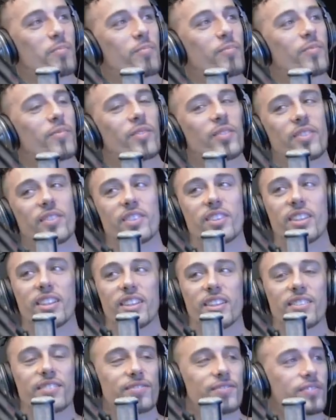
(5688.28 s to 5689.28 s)
oh
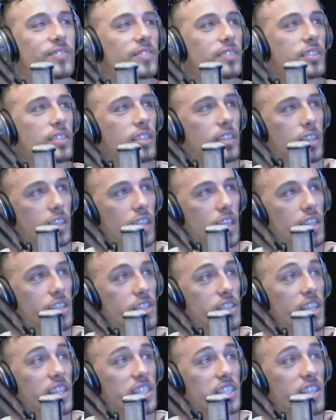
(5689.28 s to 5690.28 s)
shit.
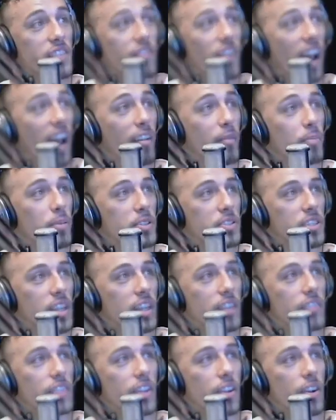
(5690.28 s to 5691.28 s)
Sixty-five percent
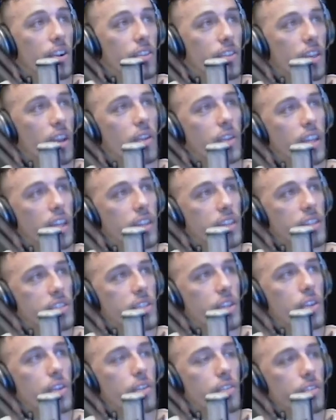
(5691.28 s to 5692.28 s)
of the Earth. Okay, that's the
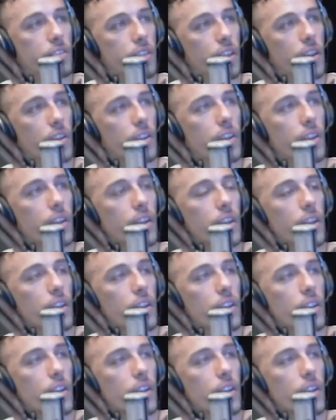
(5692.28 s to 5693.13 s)
Earth. Is unexplored.